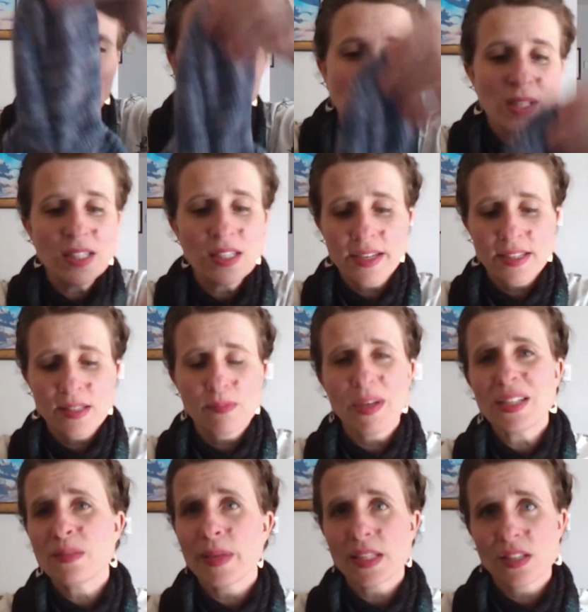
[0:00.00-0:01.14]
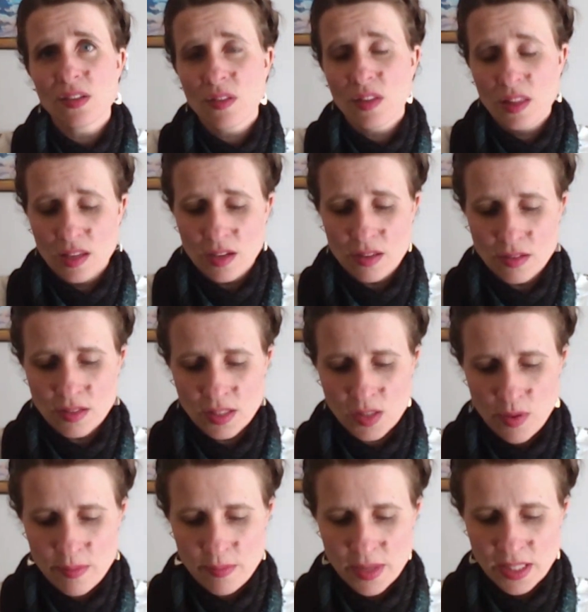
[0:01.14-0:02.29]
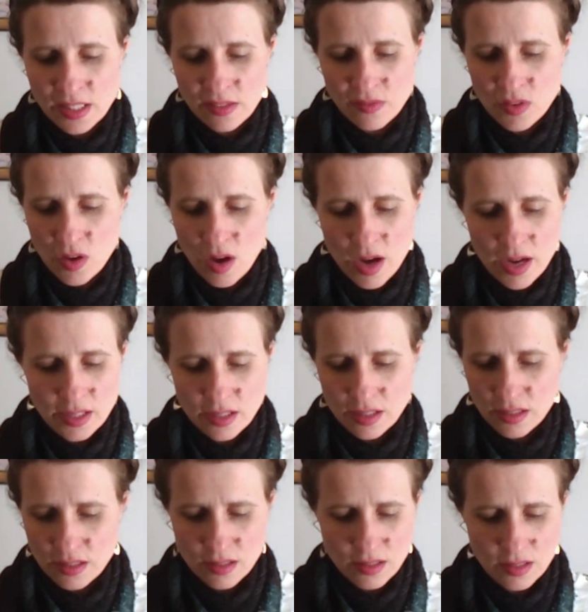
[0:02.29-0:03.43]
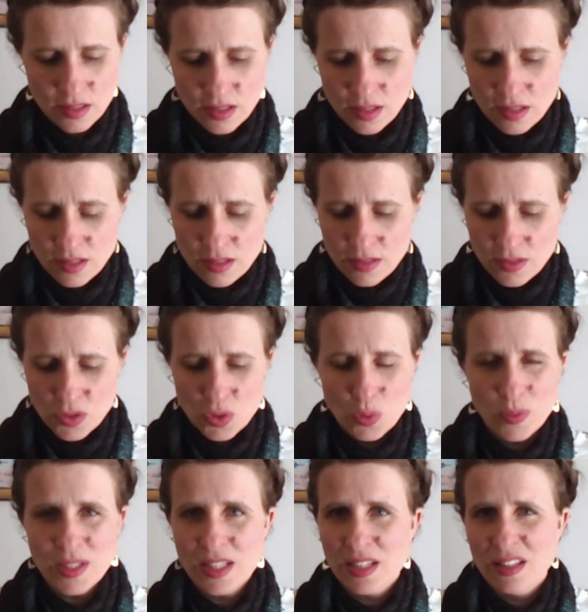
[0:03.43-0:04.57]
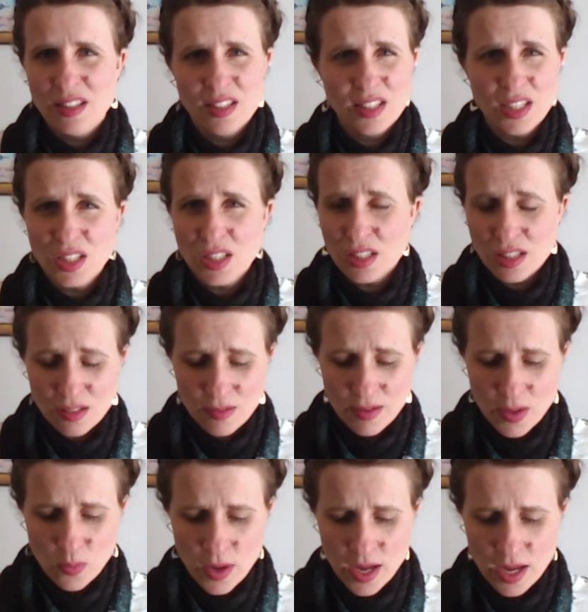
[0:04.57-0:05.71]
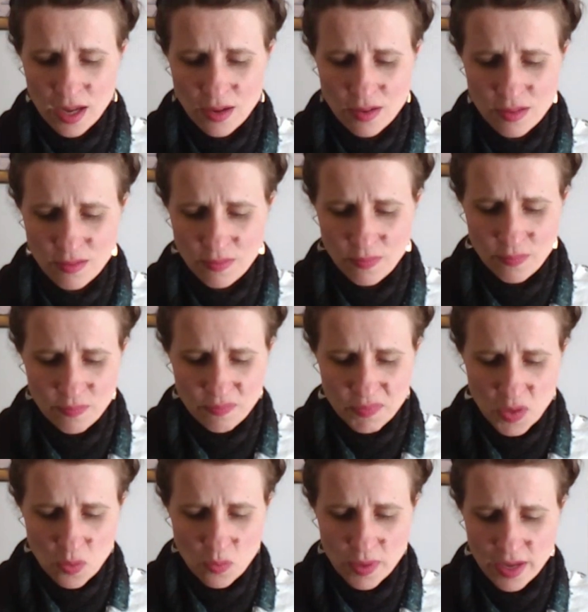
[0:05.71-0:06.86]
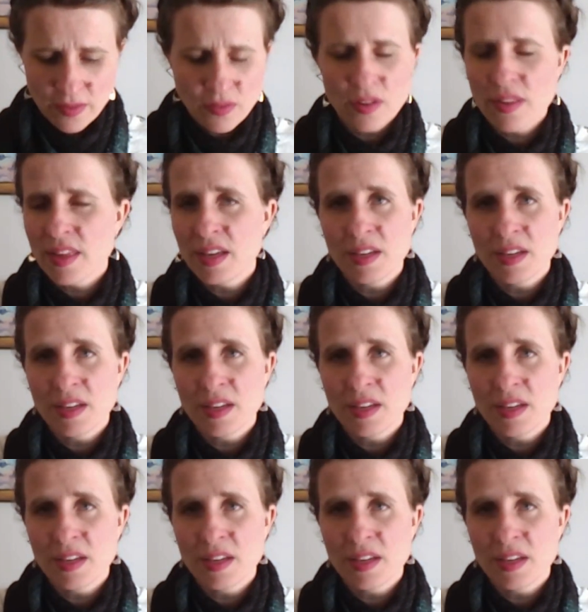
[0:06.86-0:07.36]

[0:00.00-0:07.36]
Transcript: One side is much messier than the other, so I must have not twisted the stitches in the right way, or whatever